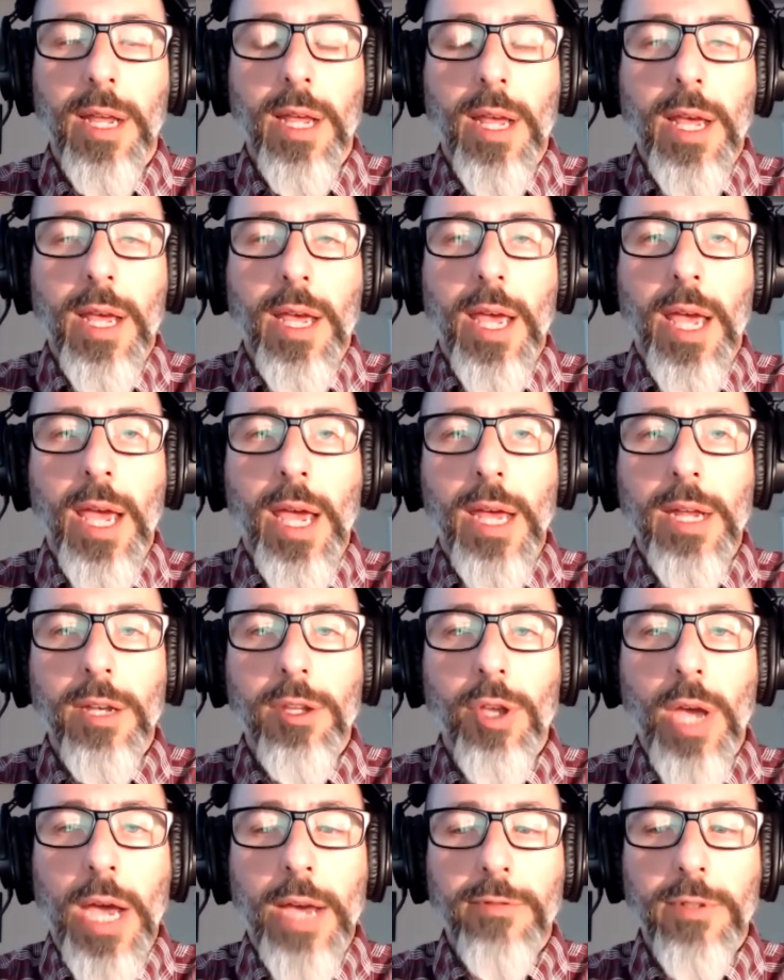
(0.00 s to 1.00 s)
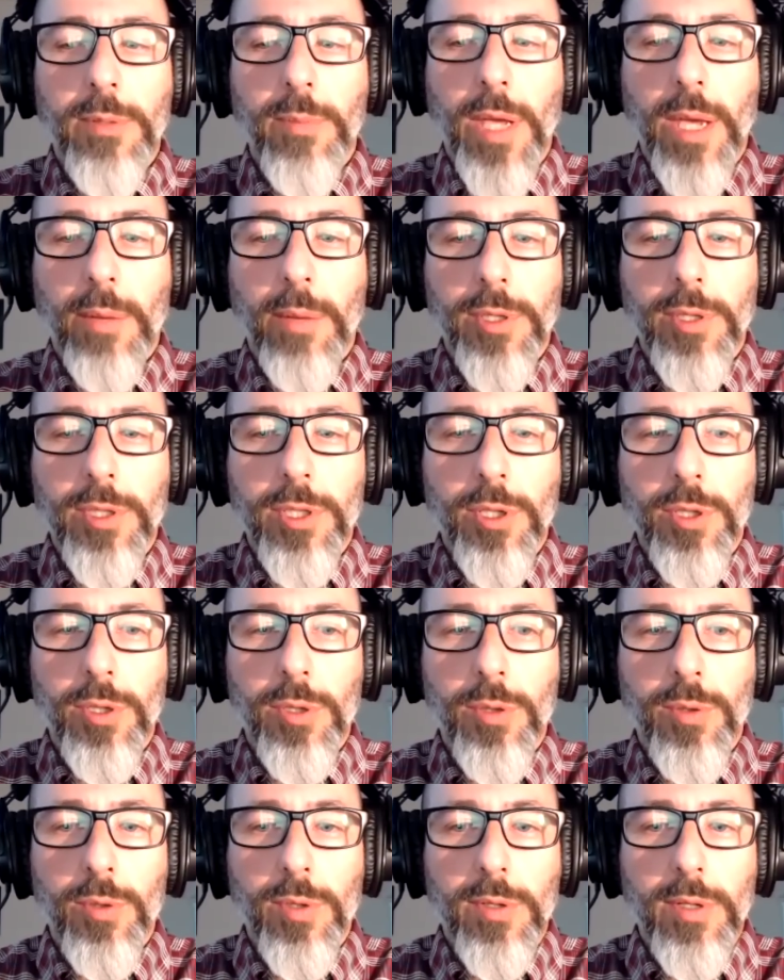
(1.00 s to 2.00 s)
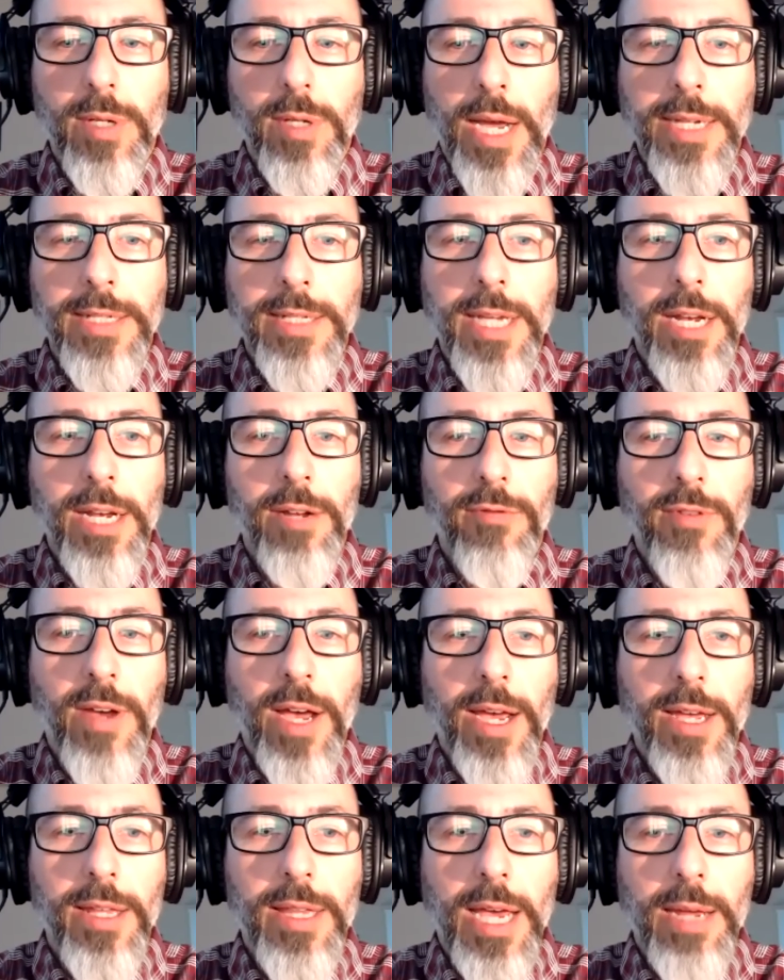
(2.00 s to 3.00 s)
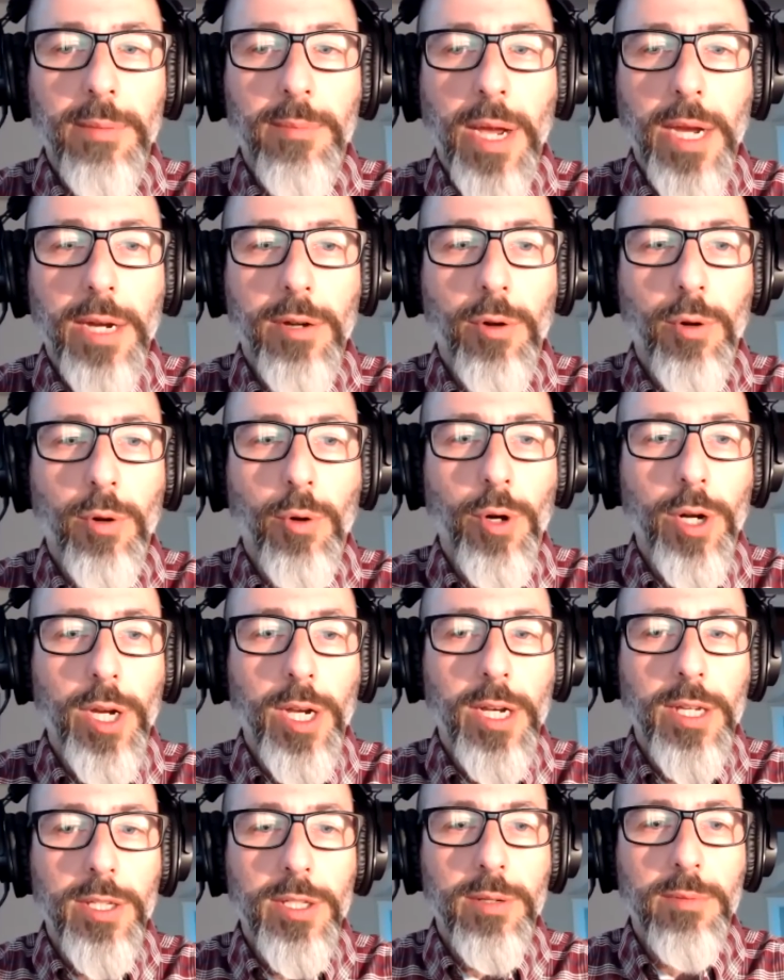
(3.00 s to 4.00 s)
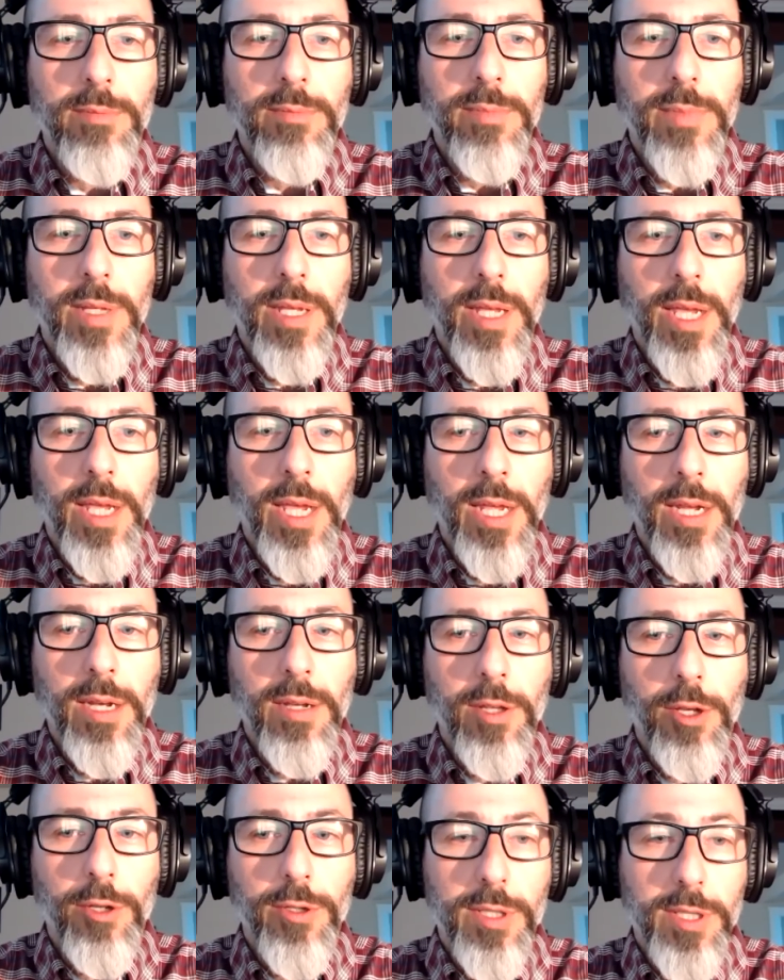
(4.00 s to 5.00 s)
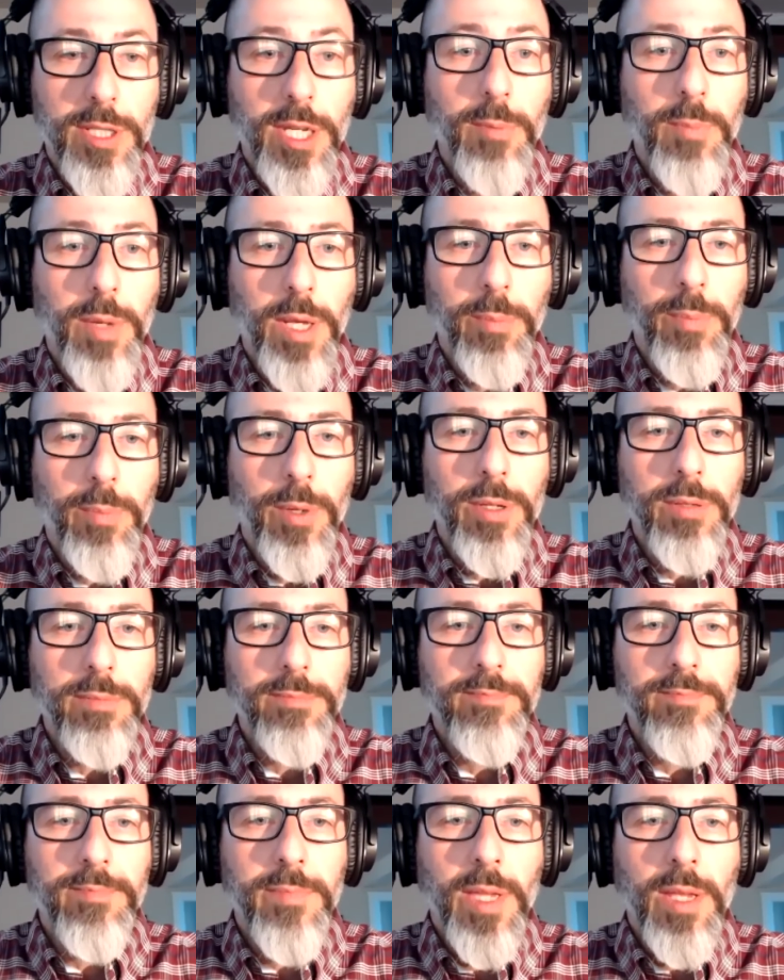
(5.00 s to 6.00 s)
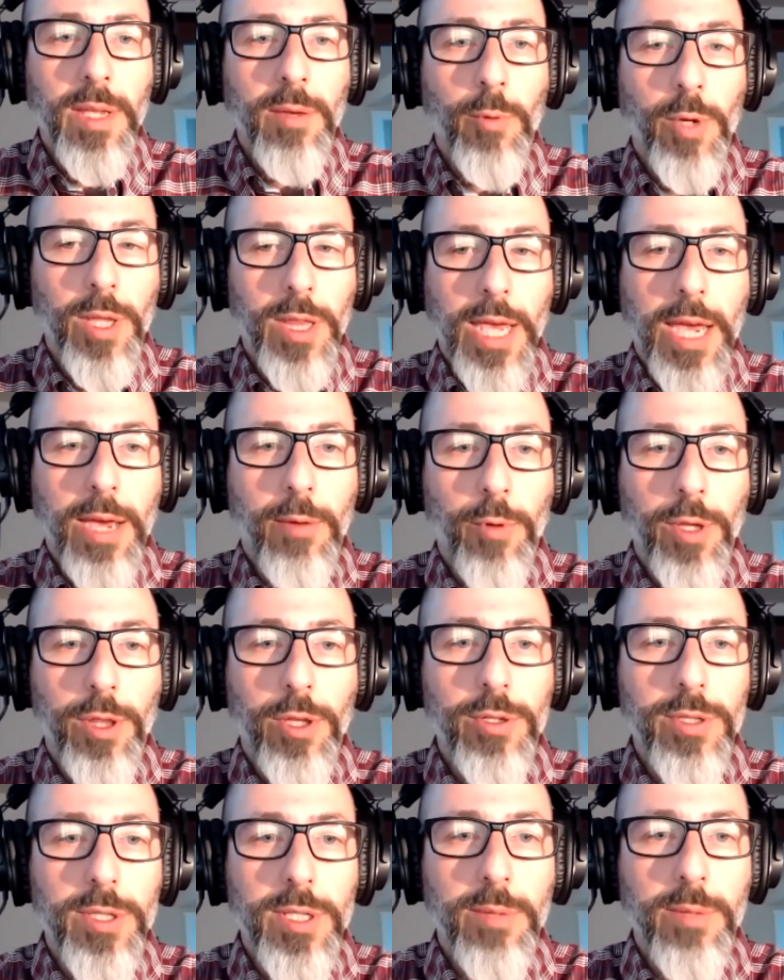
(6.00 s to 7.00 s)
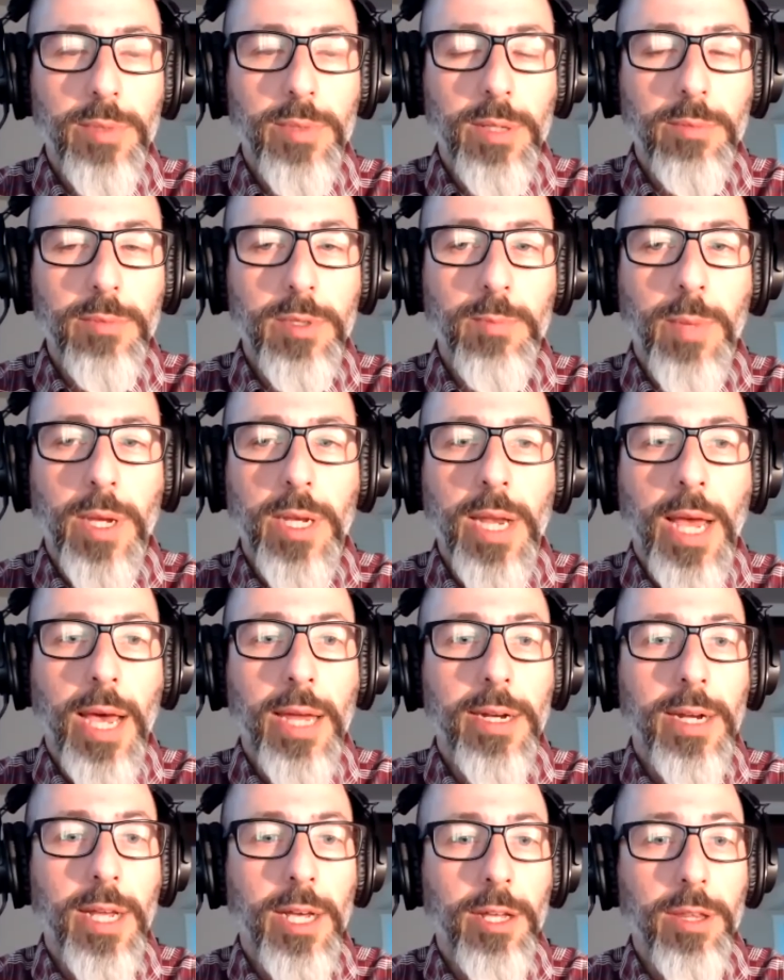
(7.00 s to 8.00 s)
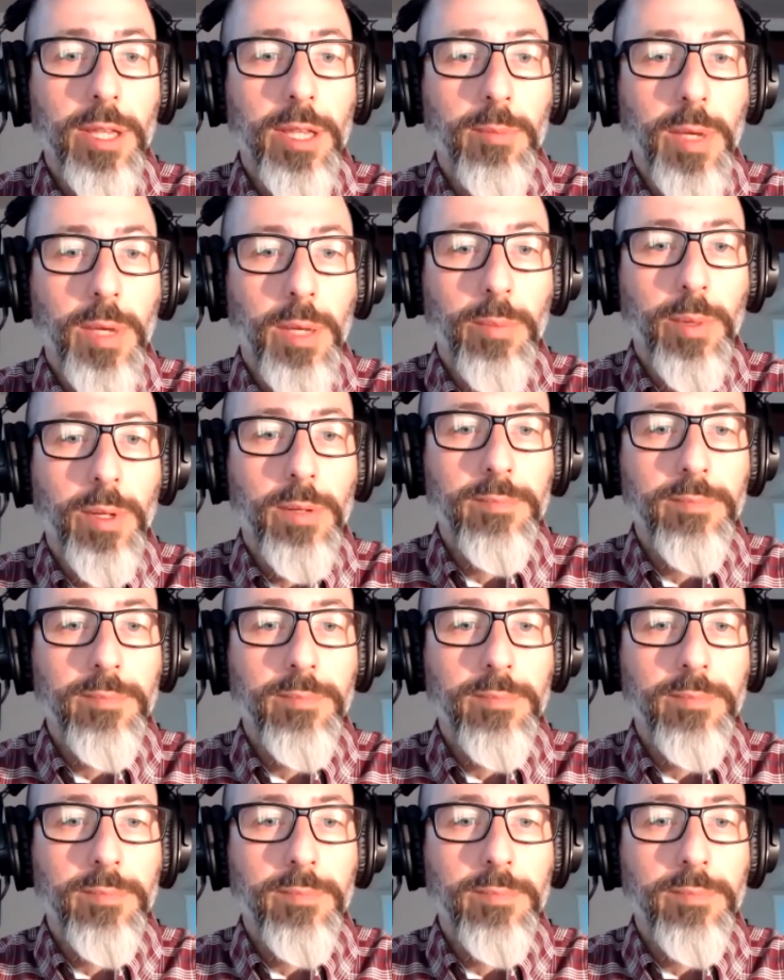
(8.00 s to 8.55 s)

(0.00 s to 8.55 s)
And you have to be able to identify that microorganism in those sick people with those symptoms, but not in healthy people,